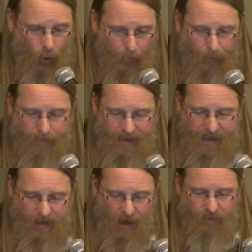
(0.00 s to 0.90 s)
corporate
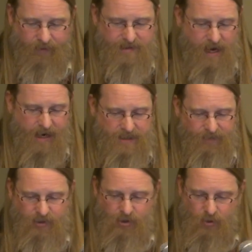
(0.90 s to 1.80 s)
media cover these kinds of
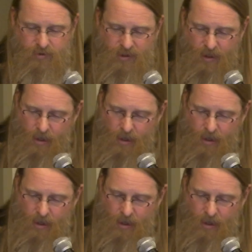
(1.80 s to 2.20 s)
issues.